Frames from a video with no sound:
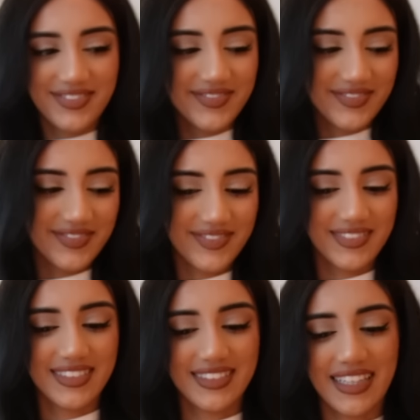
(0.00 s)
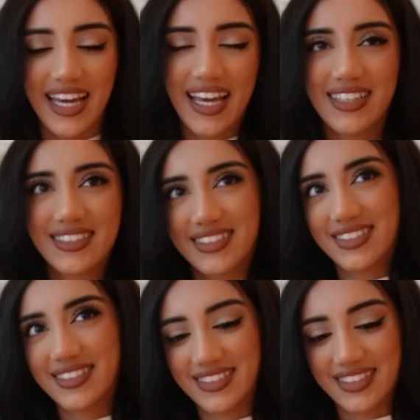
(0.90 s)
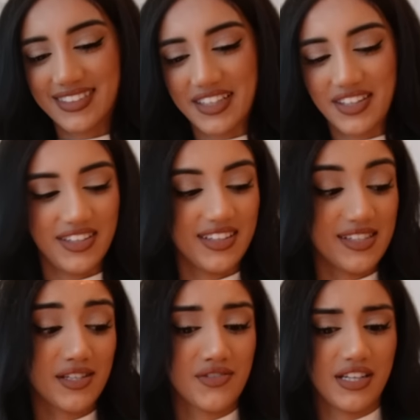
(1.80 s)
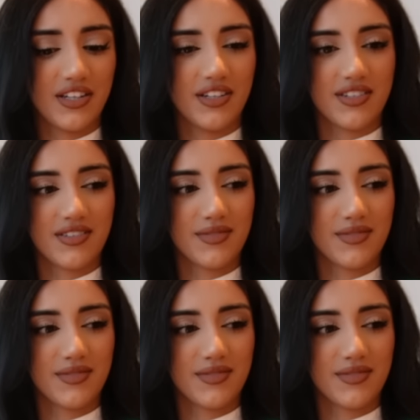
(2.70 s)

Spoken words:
Okay. Thanks. Don't say cute. This looks really good.